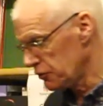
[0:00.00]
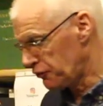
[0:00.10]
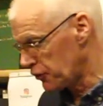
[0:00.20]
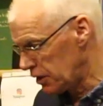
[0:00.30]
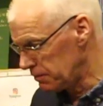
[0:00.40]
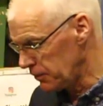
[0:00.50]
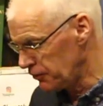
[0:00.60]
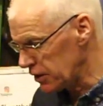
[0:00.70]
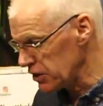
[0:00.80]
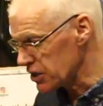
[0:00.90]
from
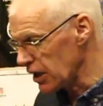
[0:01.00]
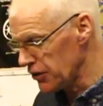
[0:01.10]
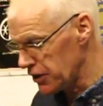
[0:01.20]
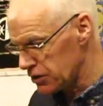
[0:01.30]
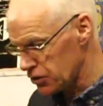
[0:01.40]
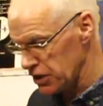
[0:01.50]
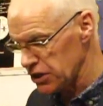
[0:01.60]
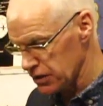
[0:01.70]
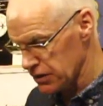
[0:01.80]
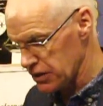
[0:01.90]
various other
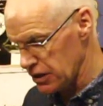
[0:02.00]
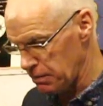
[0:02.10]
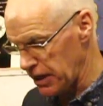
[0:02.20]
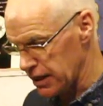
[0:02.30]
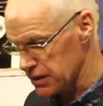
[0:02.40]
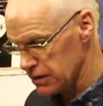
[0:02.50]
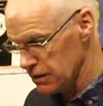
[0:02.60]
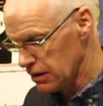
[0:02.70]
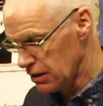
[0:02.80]
traditions in the past.